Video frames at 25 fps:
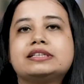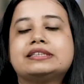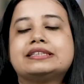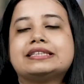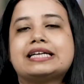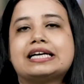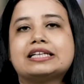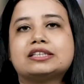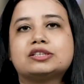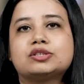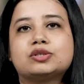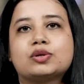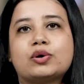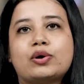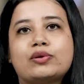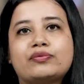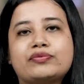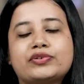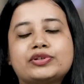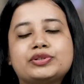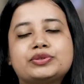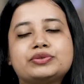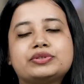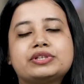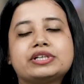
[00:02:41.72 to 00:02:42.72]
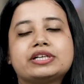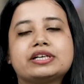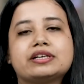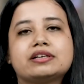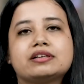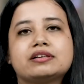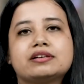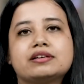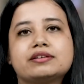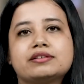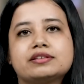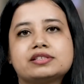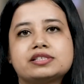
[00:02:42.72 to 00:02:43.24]
That's all for today.
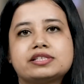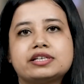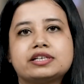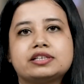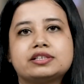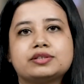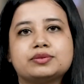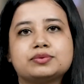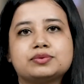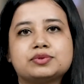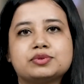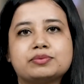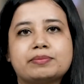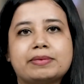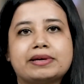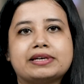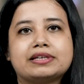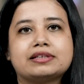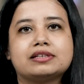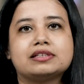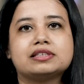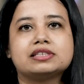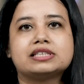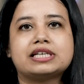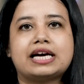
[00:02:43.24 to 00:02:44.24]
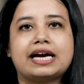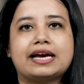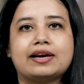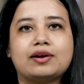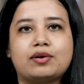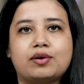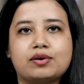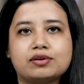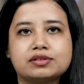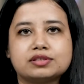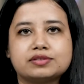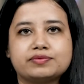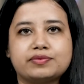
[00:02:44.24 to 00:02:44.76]
Stay tuned to Medical
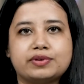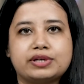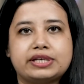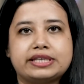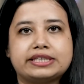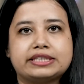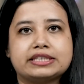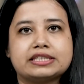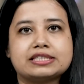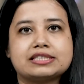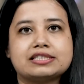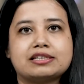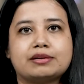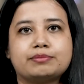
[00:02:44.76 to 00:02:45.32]
Dialogues for latest